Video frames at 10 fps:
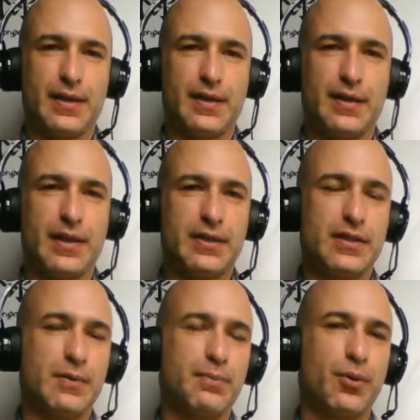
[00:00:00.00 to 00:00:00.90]
This
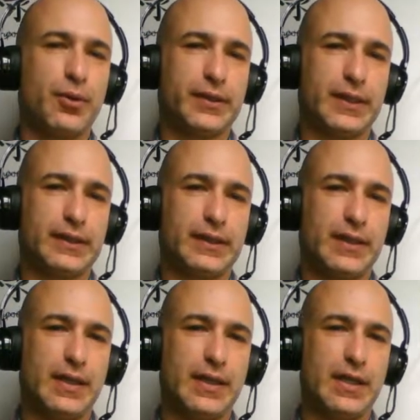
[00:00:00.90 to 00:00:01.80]
is important
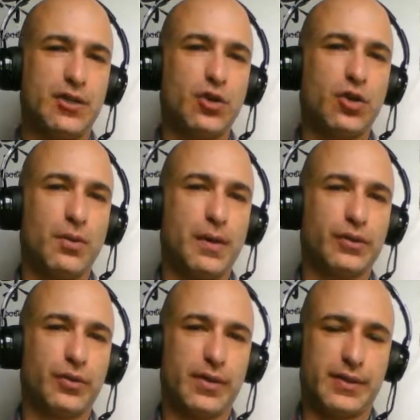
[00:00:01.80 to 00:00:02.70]
that you come
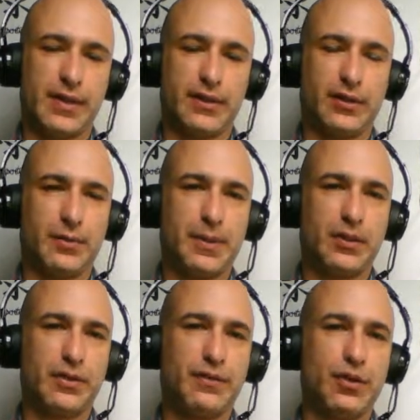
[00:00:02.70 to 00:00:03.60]
out to the center,
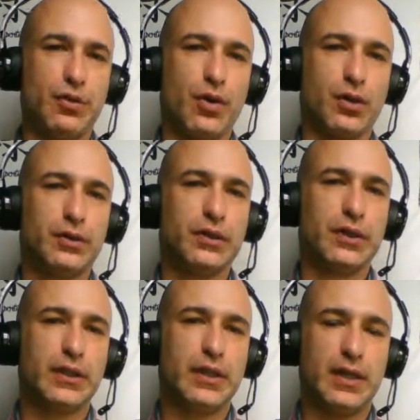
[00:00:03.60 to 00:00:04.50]
because if you don't,
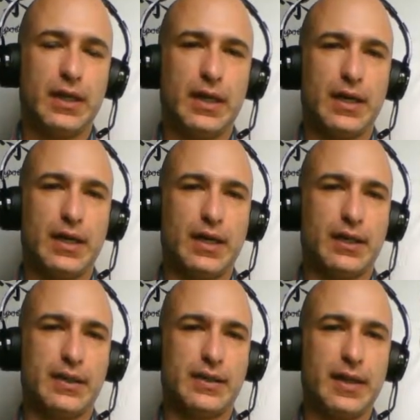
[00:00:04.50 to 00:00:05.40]

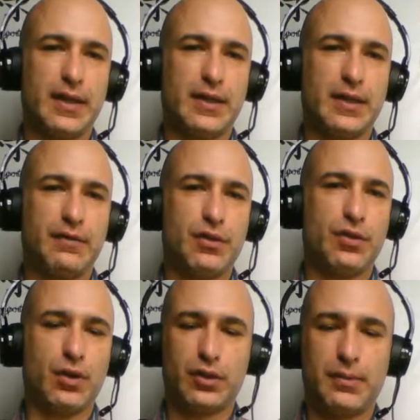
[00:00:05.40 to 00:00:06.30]
let's say if you
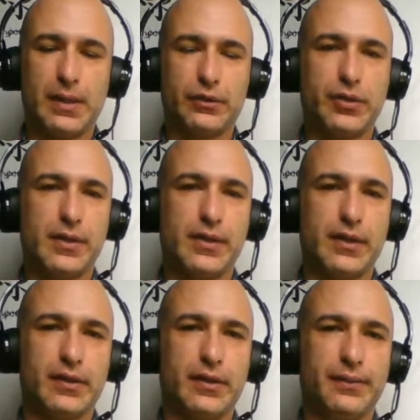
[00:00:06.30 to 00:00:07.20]
don't come out to the
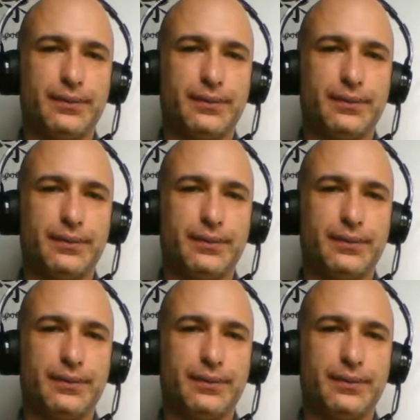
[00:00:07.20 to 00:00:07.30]
center,